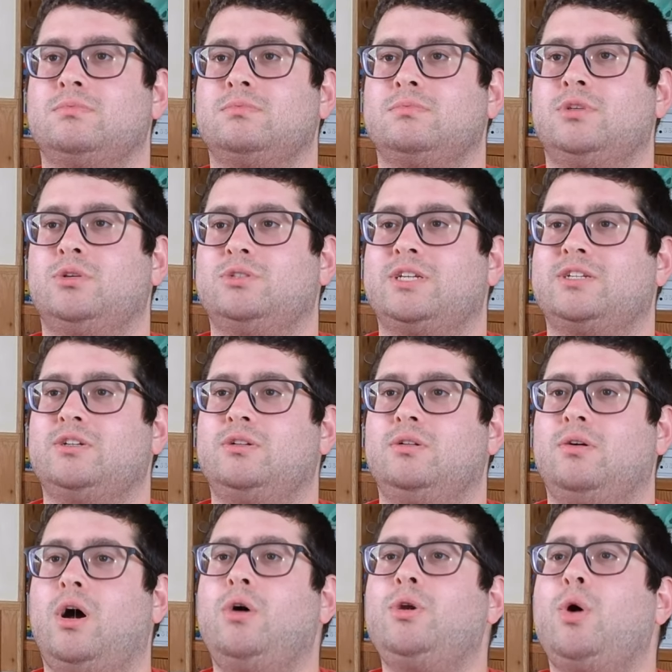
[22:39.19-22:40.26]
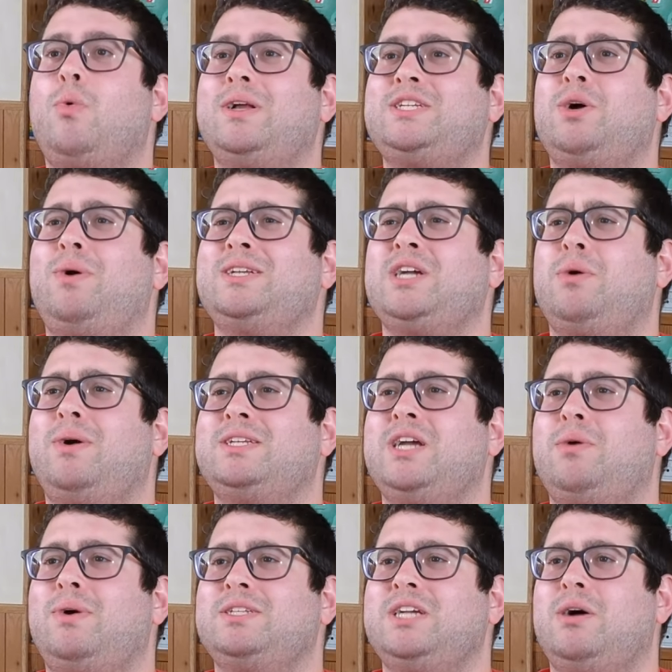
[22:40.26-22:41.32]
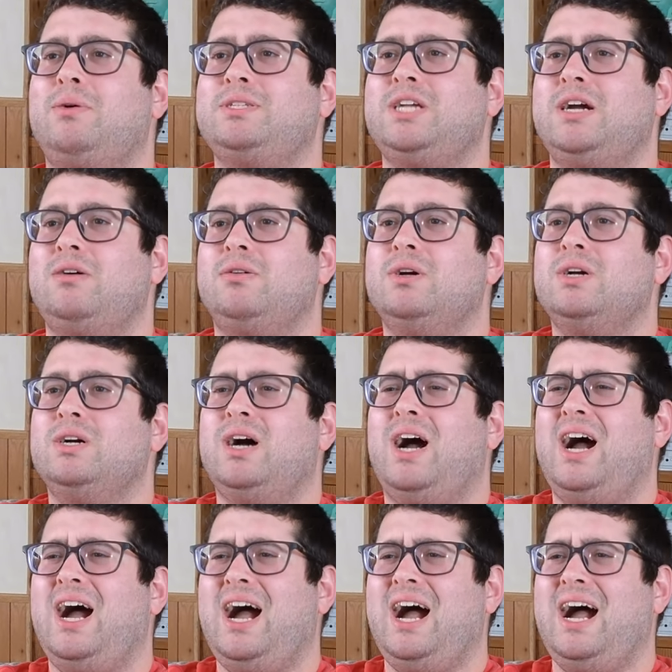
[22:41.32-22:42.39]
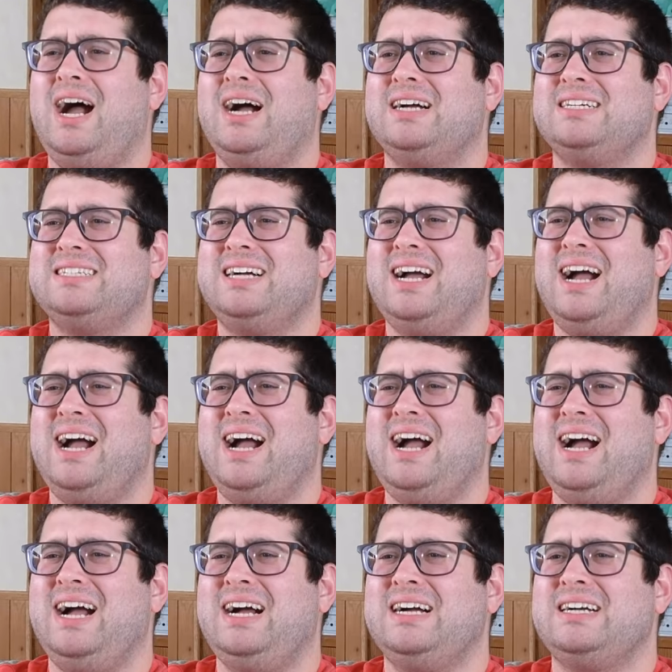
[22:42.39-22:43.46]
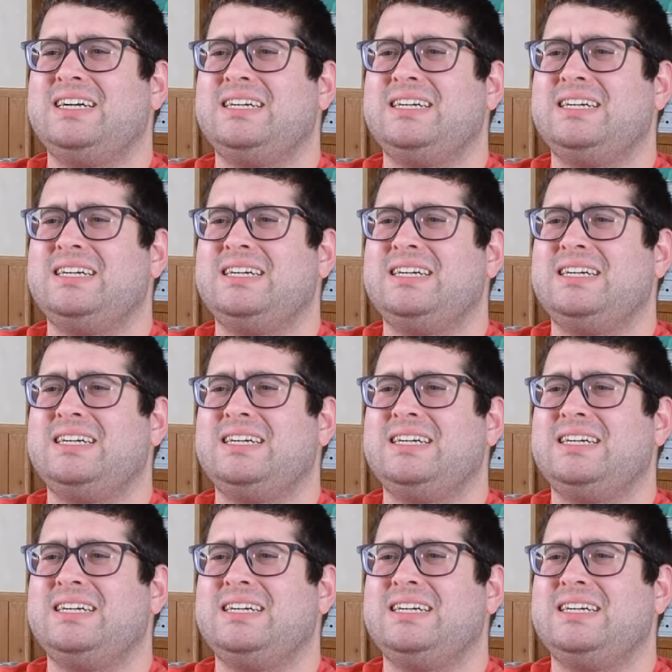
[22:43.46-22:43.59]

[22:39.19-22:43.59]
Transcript: No signal. Oh no, watch out, watch out, watch out, watch out, watch out. Ah, ah,